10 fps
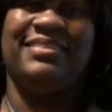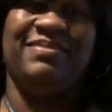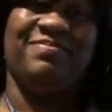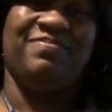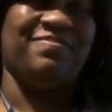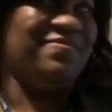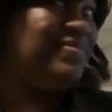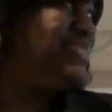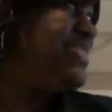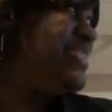so they're two
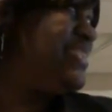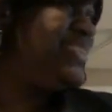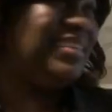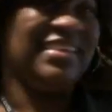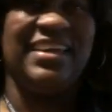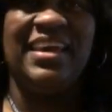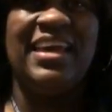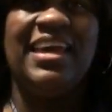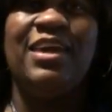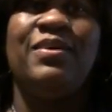pounders now. This
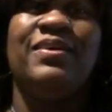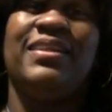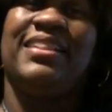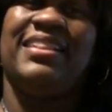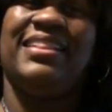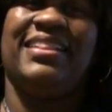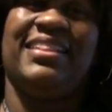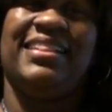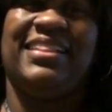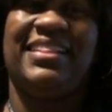Audrey is gonna eat
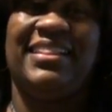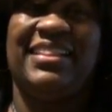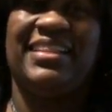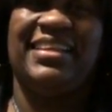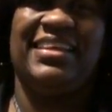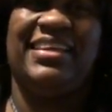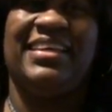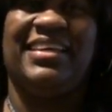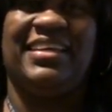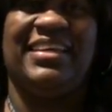the pizza, and
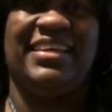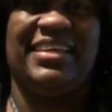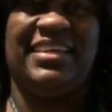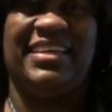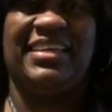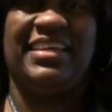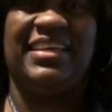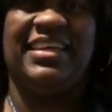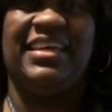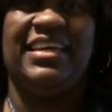she said next week
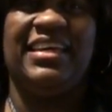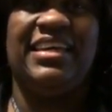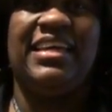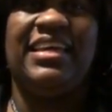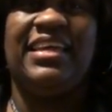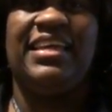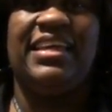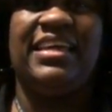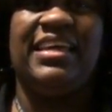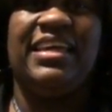she's gonna lose two or three
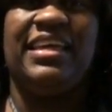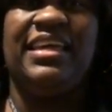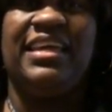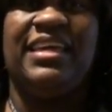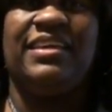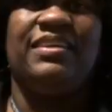pounds more.